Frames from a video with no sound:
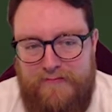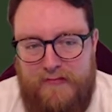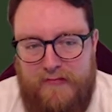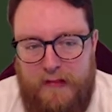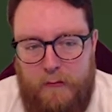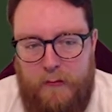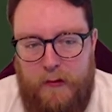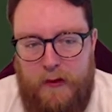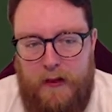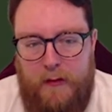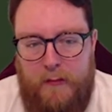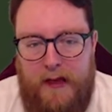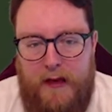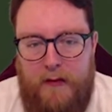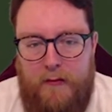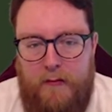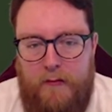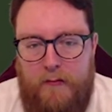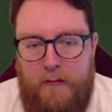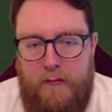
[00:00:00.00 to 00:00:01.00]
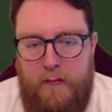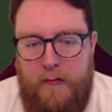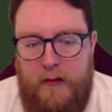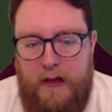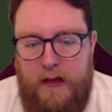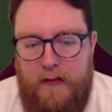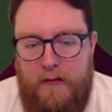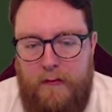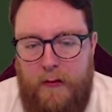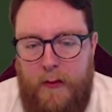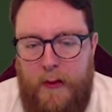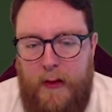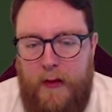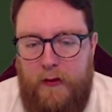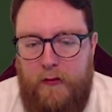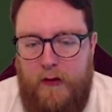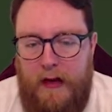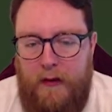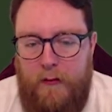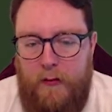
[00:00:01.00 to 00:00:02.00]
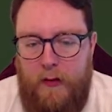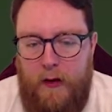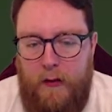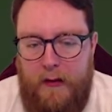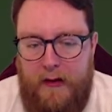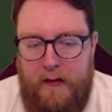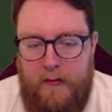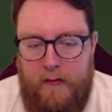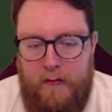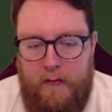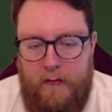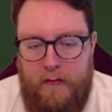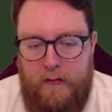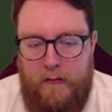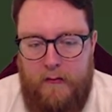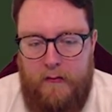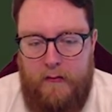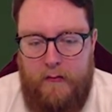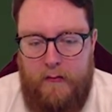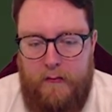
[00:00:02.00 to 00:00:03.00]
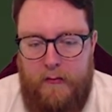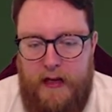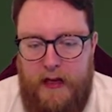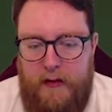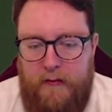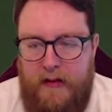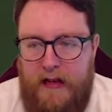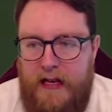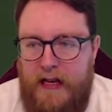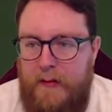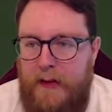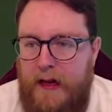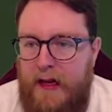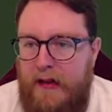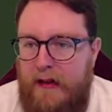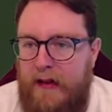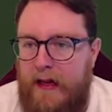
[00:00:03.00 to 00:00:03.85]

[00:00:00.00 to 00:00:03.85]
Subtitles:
I mean, we weren't great, were we? Bellerin had a bad